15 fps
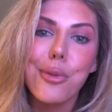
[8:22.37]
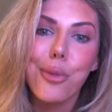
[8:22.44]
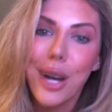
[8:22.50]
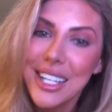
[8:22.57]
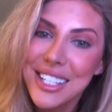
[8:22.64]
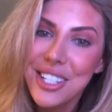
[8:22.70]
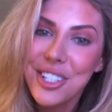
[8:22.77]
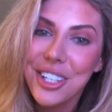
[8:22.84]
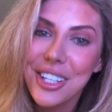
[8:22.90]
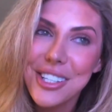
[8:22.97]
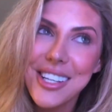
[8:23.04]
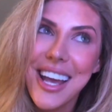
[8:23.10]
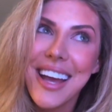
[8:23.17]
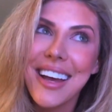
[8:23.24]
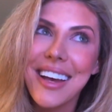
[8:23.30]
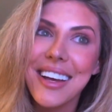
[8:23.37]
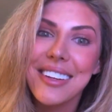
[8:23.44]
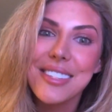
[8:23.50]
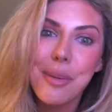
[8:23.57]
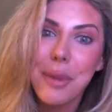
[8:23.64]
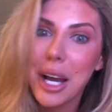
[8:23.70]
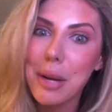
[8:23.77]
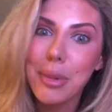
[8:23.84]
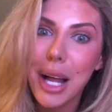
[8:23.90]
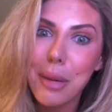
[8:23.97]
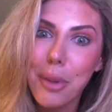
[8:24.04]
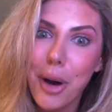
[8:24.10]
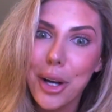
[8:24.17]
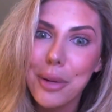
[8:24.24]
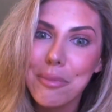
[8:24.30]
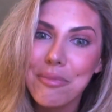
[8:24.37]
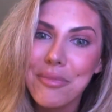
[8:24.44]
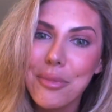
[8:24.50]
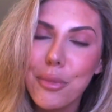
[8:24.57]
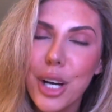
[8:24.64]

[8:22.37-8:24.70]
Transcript: white t-shirts and some kind of black bottom,